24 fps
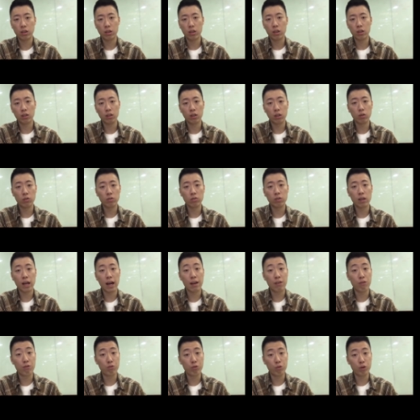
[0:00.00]
known
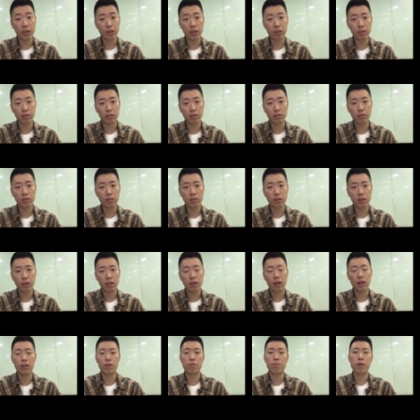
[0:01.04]
as rigging
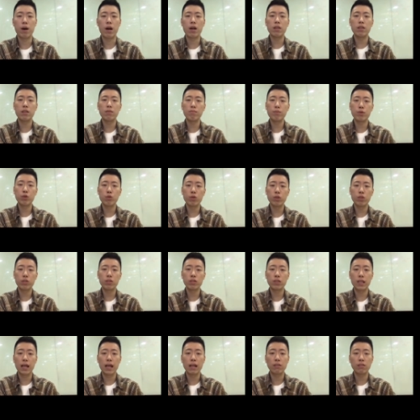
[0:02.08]
and binding between
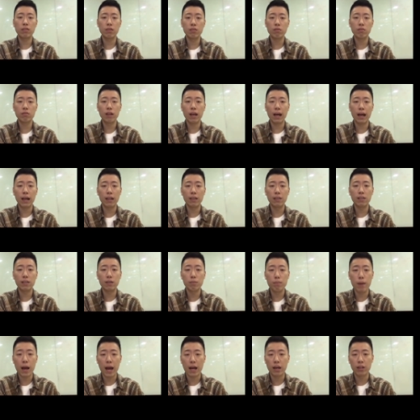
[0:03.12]
skeleton and the
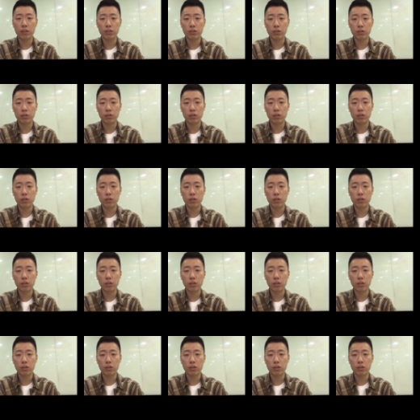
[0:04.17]
mesh,